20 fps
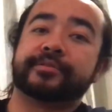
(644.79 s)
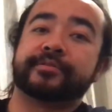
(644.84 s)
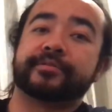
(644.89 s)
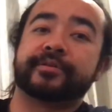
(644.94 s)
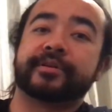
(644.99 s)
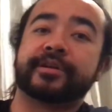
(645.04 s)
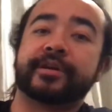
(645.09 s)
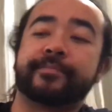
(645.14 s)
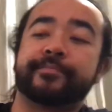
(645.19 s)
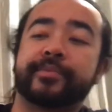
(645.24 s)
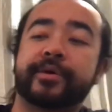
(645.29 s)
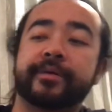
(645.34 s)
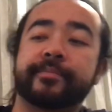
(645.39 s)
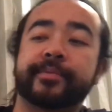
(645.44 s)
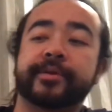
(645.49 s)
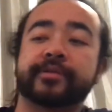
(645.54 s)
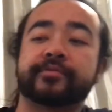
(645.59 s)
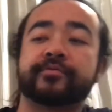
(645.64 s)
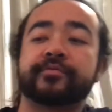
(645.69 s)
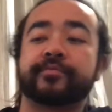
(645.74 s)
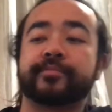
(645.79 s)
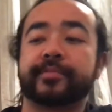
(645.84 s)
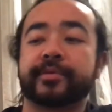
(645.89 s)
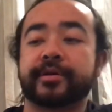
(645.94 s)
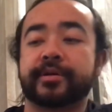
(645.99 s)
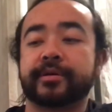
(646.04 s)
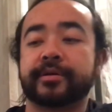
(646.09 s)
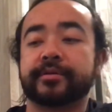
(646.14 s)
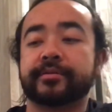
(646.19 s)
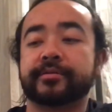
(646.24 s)
you know, cut pumpkins with
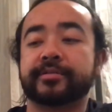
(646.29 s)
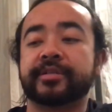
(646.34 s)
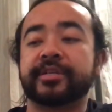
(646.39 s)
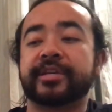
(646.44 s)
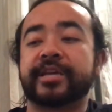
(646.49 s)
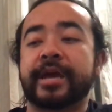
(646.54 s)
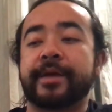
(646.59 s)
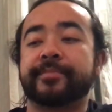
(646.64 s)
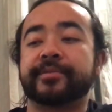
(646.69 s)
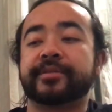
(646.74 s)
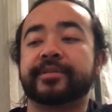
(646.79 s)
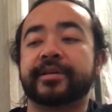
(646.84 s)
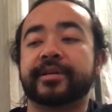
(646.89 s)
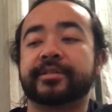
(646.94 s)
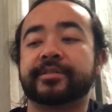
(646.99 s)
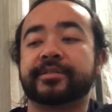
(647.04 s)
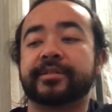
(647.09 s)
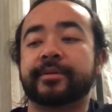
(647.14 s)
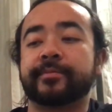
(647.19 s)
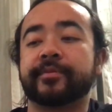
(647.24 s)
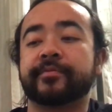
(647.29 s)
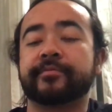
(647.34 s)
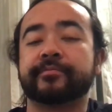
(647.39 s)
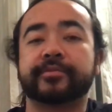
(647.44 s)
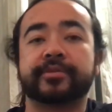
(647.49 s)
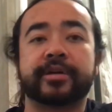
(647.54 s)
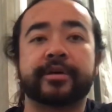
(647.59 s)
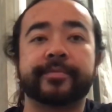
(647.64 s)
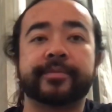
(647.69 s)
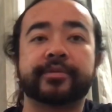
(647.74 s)
my Decapitan saber
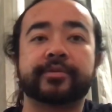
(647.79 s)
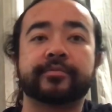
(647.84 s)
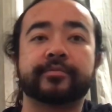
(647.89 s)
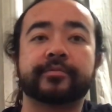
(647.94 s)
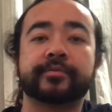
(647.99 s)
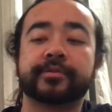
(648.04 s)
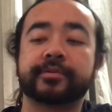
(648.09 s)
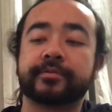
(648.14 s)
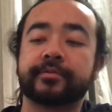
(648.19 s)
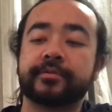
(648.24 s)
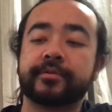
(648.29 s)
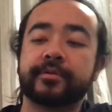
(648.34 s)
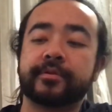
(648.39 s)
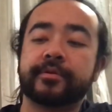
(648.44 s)
from Zombie Tools.